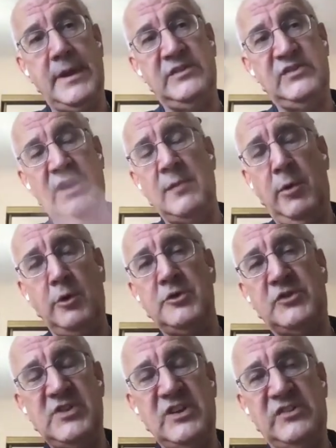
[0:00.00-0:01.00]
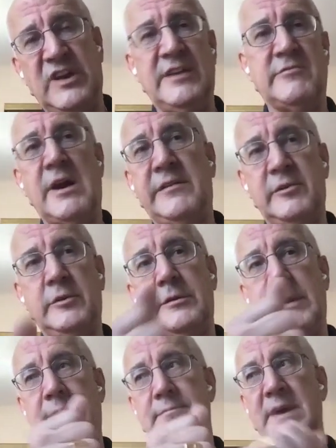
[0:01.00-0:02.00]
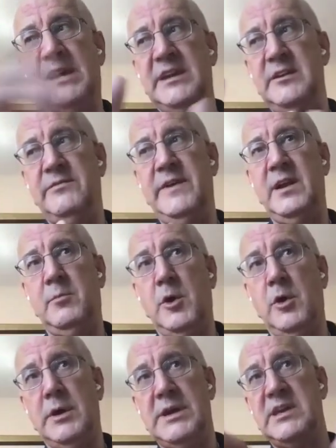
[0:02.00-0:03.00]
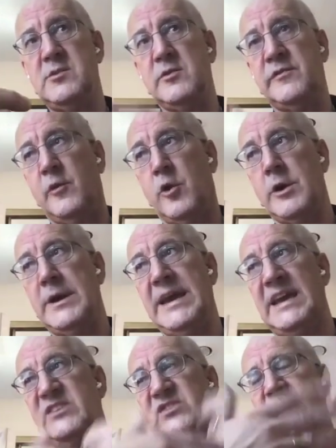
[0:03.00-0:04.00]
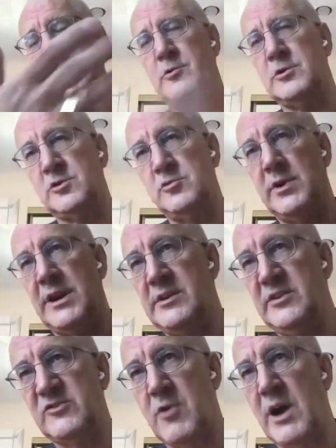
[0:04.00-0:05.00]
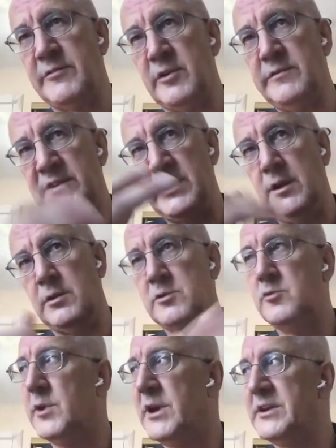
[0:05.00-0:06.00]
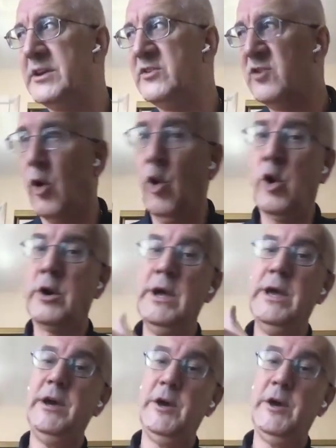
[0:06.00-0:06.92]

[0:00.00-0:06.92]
assemble your CSI driver, and make it available either for a standard Kubernetes driver, vanilla Kubernetes, or